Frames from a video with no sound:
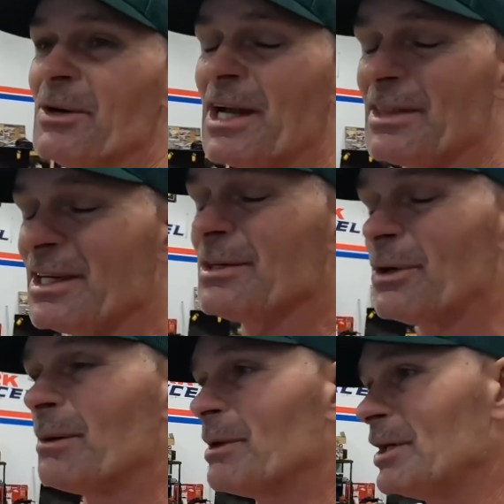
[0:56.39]
and I think
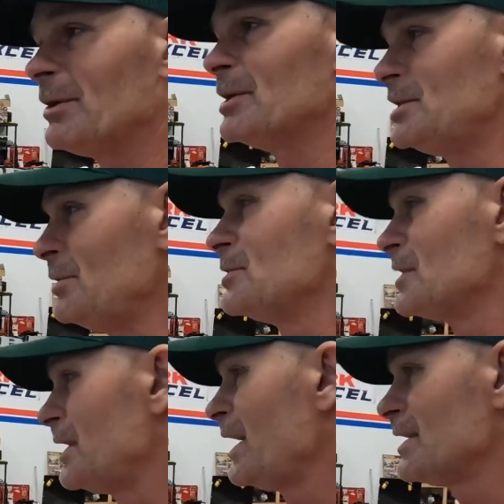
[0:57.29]
what I'm going to do is use
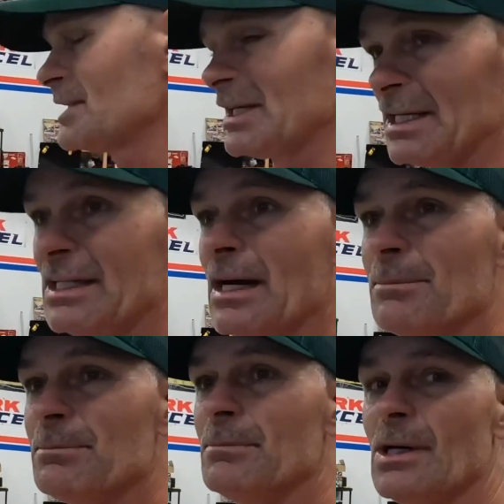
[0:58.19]
today as a
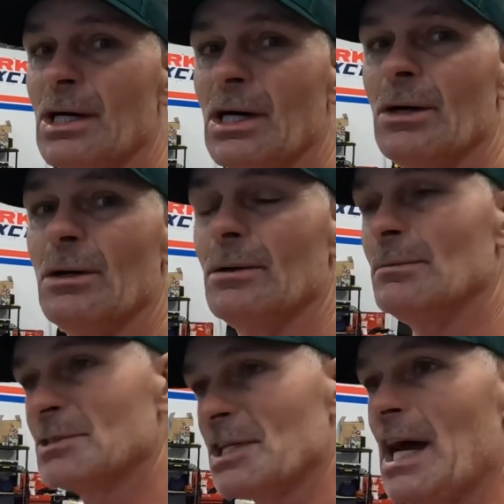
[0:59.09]
cleanup
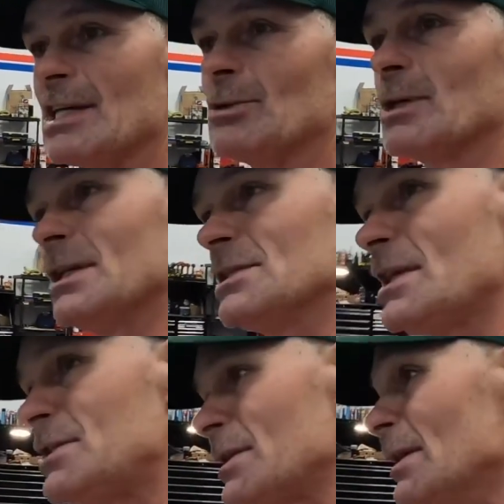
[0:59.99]
slash
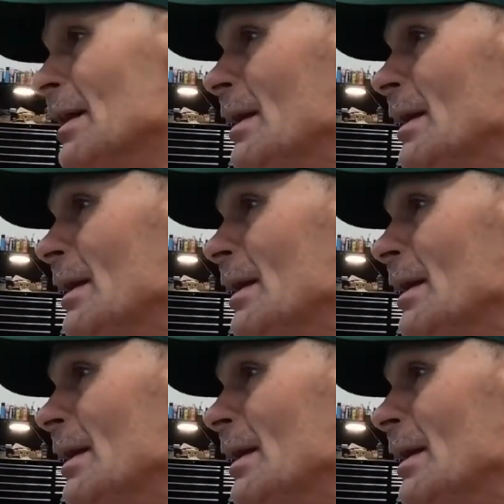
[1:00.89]
organization.